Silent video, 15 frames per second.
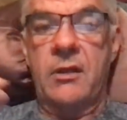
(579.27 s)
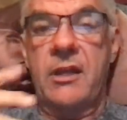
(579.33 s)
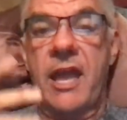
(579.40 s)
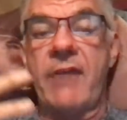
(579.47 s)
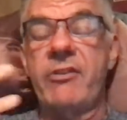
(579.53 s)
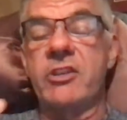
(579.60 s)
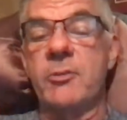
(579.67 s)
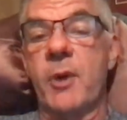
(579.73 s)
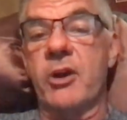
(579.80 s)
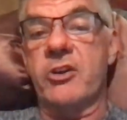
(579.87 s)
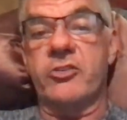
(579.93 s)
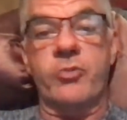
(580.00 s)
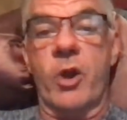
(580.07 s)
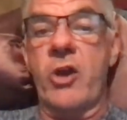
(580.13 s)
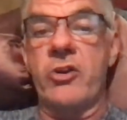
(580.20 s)
Having
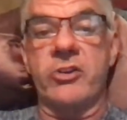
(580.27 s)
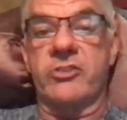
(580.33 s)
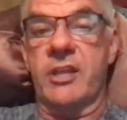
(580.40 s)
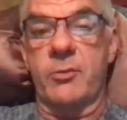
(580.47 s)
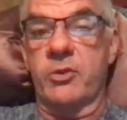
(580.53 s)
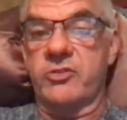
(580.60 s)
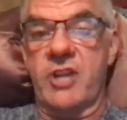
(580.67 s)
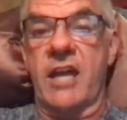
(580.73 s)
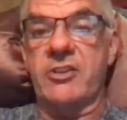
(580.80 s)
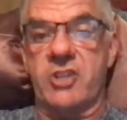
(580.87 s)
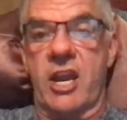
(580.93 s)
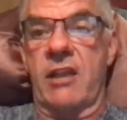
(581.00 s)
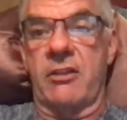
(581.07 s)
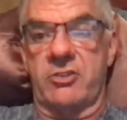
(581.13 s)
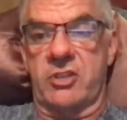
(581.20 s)
DeMarcus Ware on your team was not
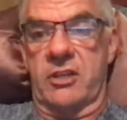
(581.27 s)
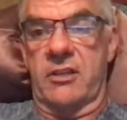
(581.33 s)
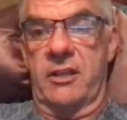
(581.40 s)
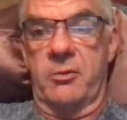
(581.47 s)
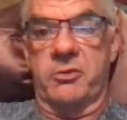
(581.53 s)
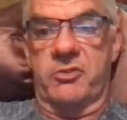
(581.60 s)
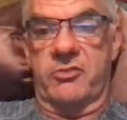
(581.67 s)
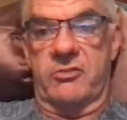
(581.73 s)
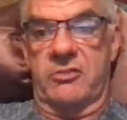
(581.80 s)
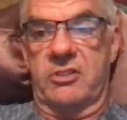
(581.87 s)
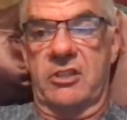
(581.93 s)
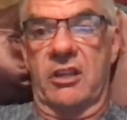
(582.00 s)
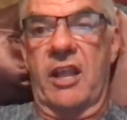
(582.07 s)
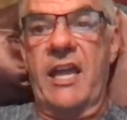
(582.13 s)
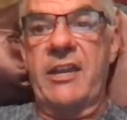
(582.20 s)
challenging. It was
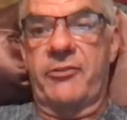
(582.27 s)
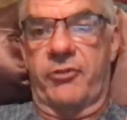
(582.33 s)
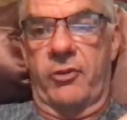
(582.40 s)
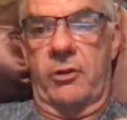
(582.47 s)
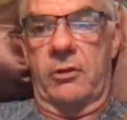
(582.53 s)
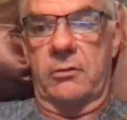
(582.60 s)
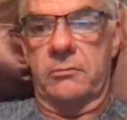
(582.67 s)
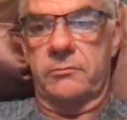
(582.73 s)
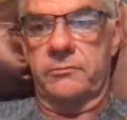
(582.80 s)
delightful.